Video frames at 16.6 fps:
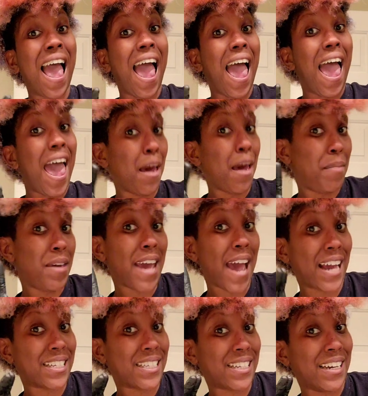happy
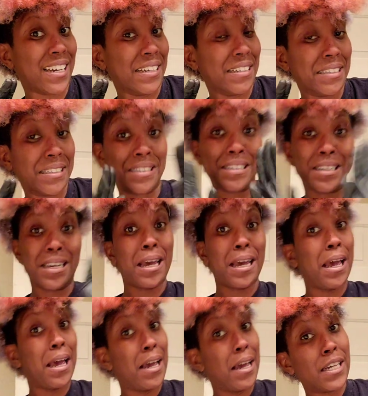accidents.
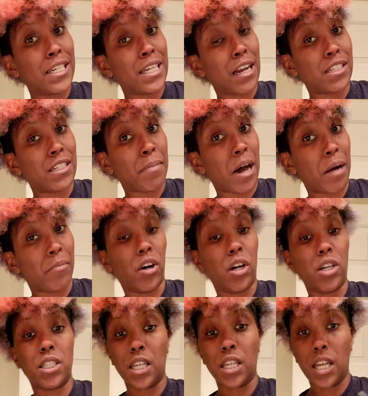Shout out to Bob Ross.